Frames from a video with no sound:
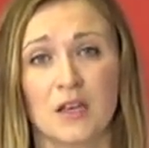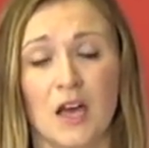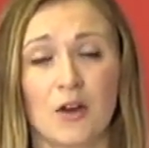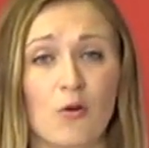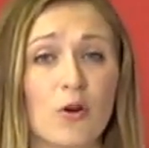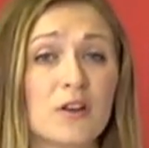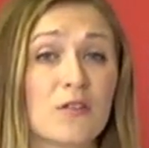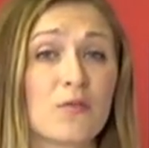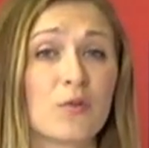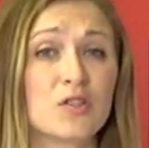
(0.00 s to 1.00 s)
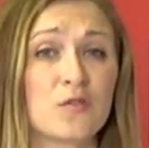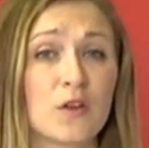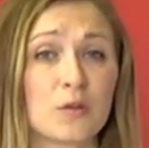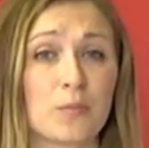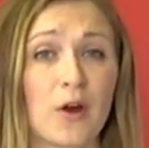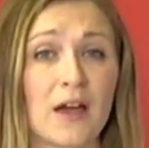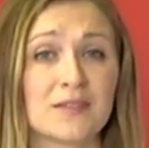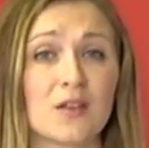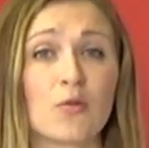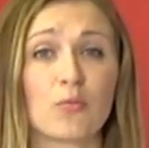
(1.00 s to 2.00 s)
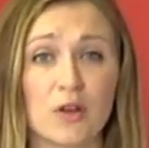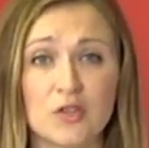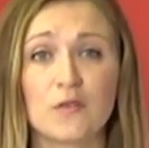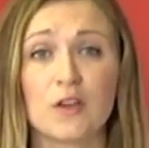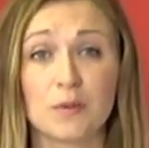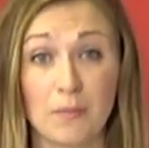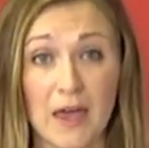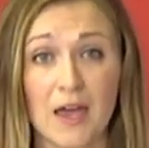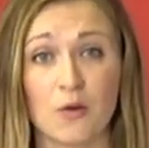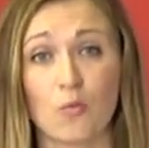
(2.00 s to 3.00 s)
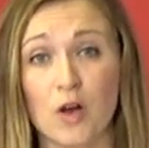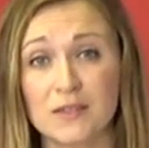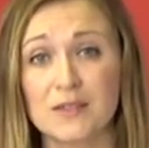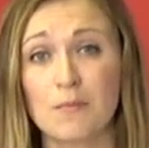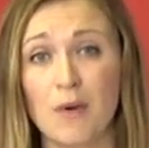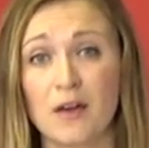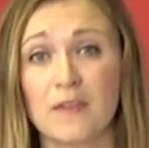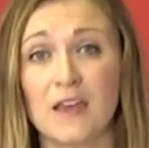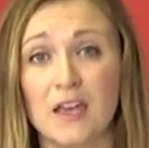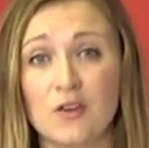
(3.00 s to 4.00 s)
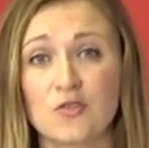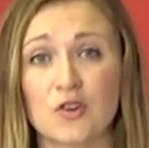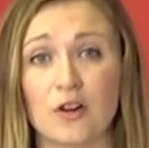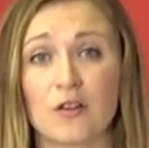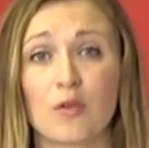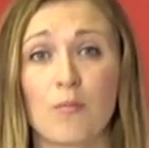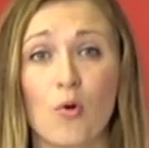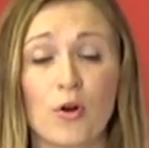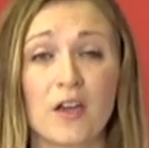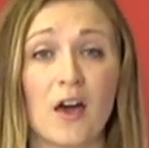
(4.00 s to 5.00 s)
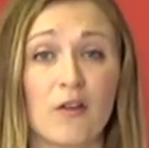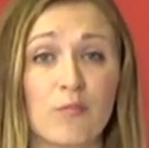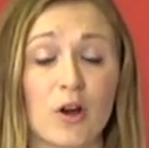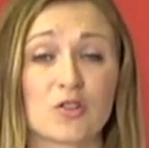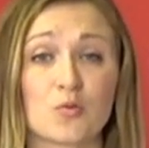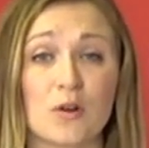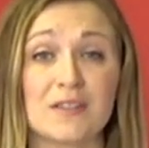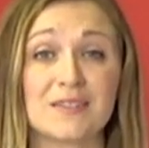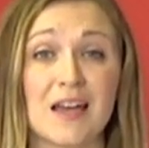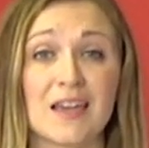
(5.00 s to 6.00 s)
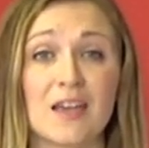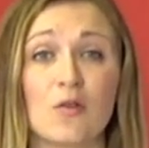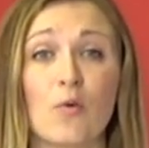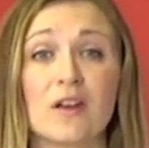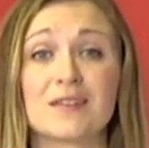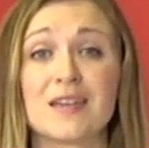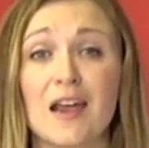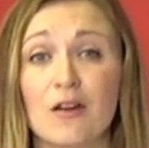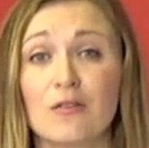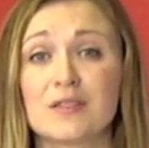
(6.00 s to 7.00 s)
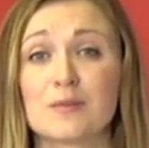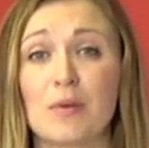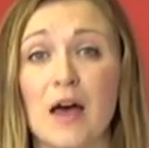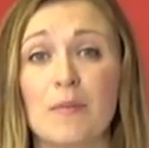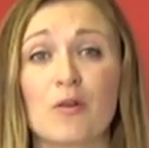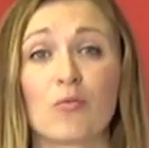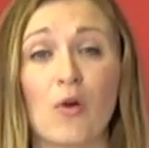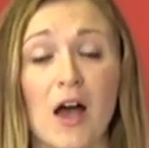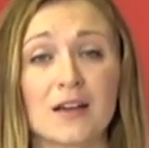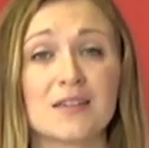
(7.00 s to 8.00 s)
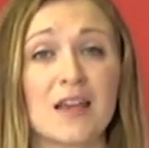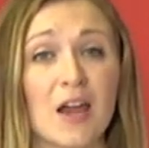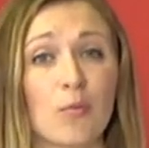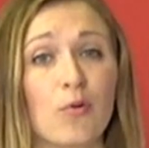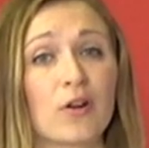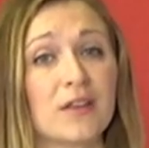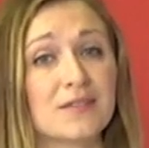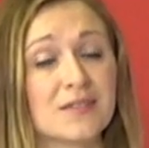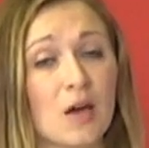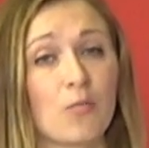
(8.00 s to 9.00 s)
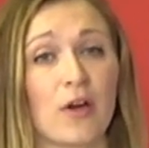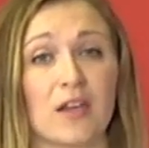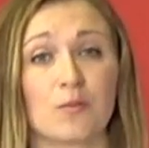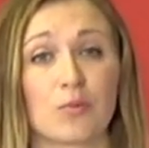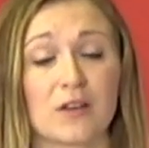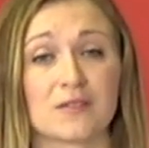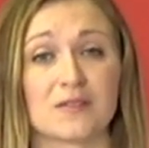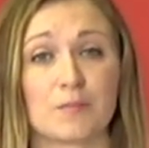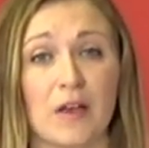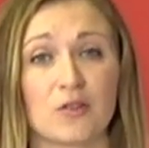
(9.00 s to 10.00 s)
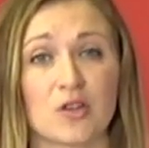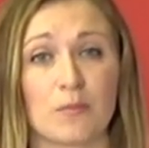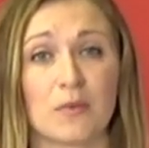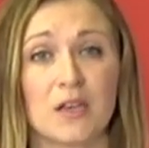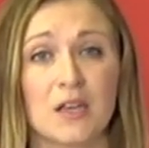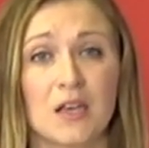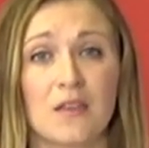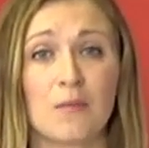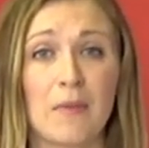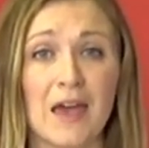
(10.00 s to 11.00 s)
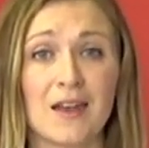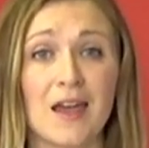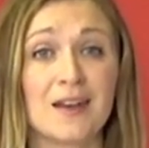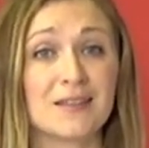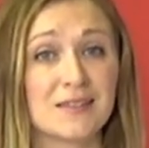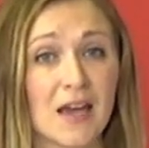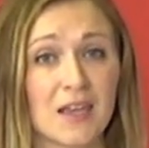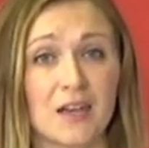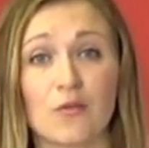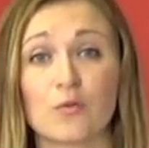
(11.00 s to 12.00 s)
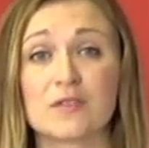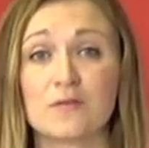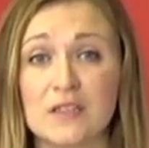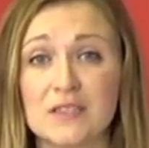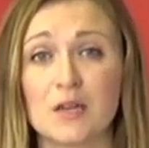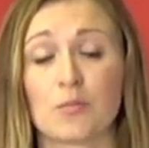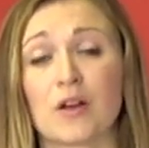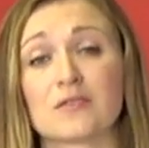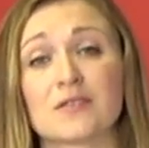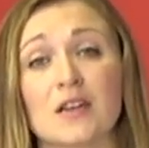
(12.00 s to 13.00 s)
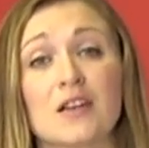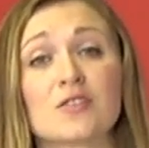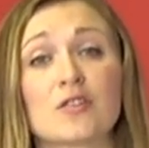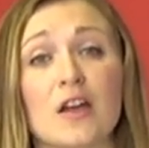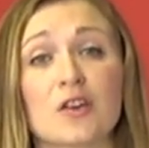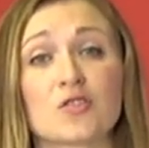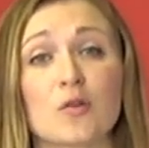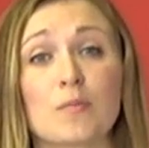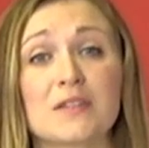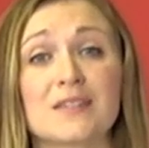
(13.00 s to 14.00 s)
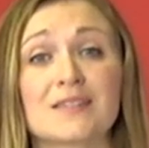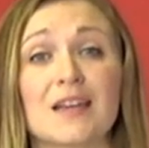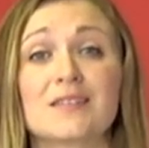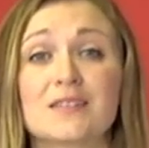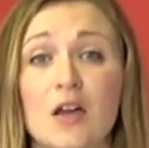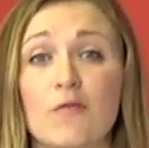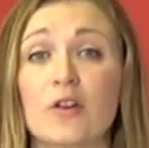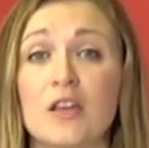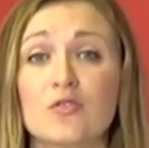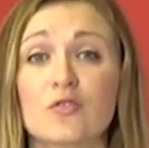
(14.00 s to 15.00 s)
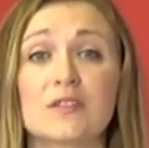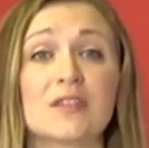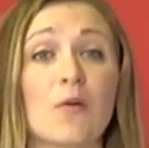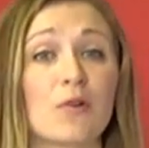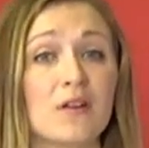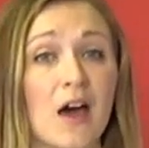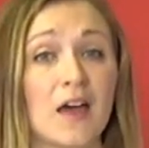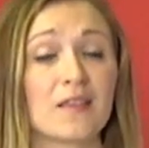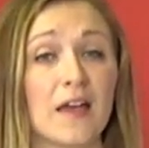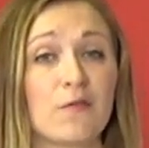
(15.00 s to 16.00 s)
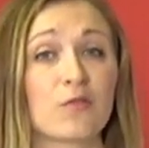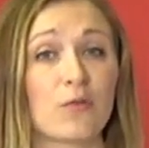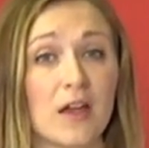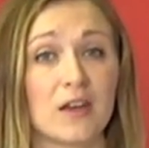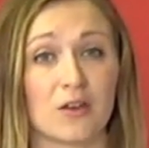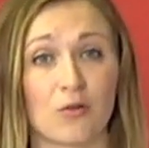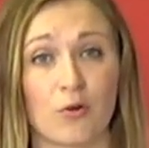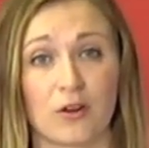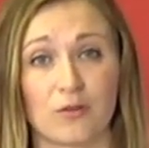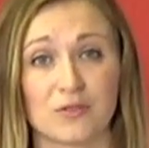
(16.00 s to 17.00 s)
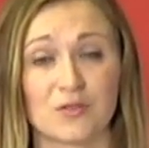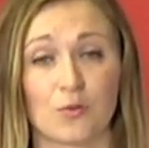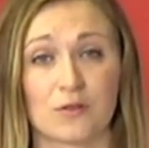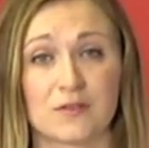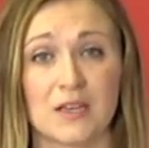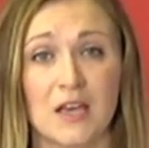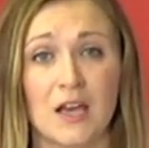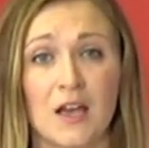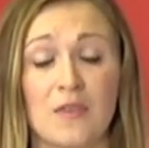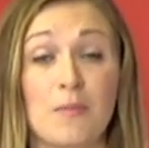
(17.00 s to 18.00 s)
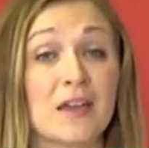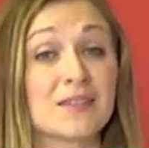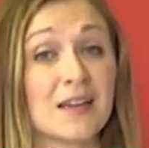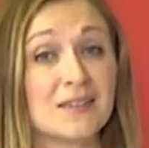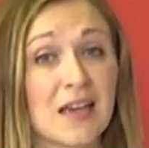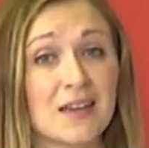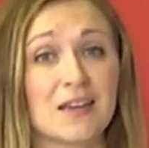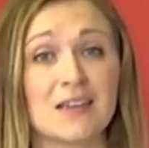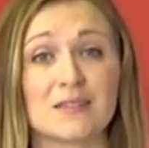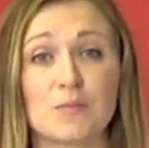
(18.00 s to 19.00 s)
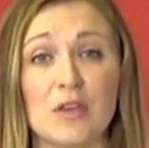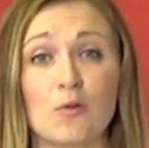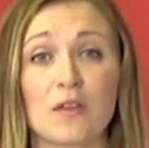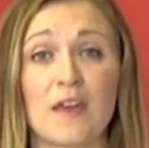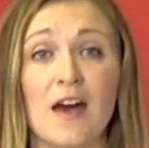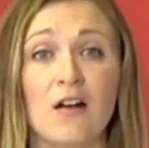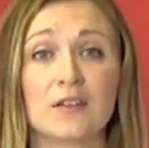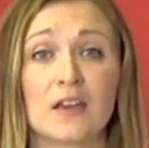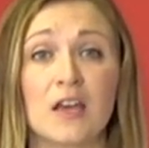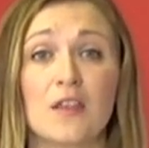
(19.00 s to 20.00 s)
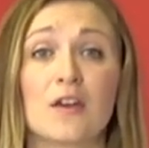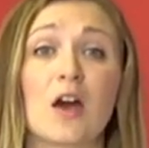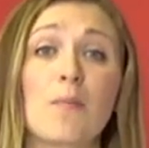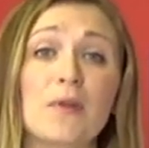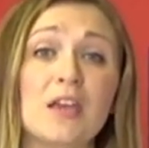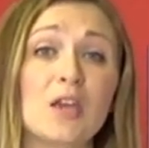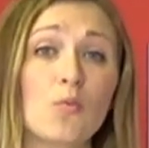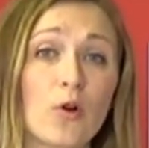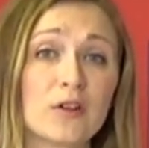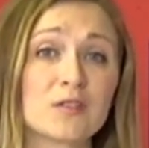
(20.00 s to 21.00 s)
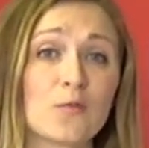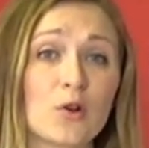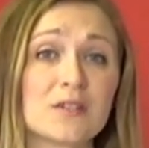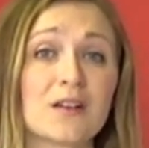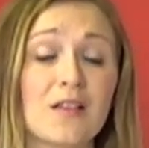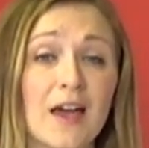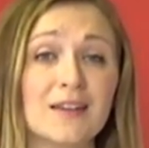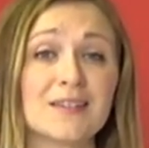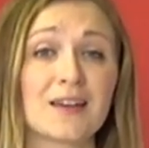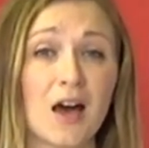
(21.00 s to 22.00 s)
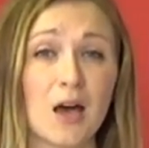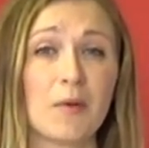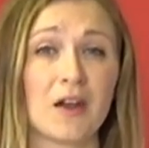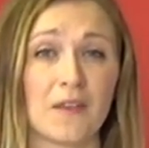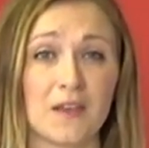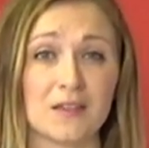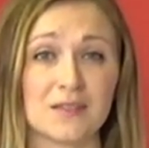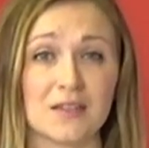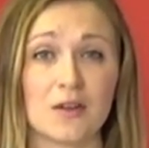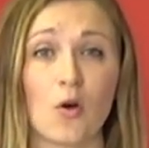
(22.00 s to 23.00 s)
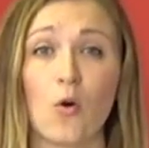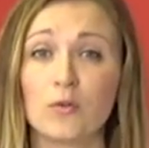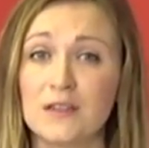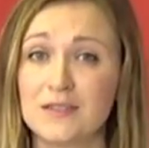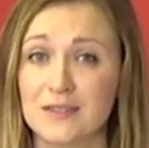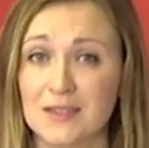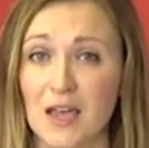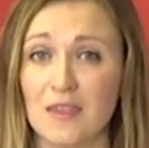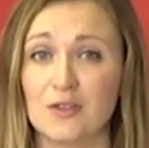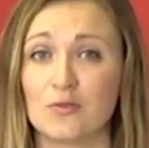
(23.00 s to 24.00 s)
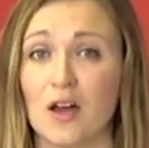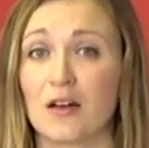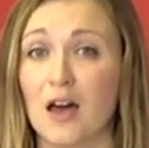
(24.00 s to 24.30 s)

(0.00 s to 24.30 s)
And according to the Ridgefield Press, a Ridgefield man was among the injured the morning of March 22nd when a terrorist bombing rocked an airport and subway in Brussels, Belgium. The man, an executive, was visiting Brussels on international business and suffered injuries that were non-life threatening, according to a source. The man's identity is being withheld. The company he works for declined to comment on the incident, only to say they do not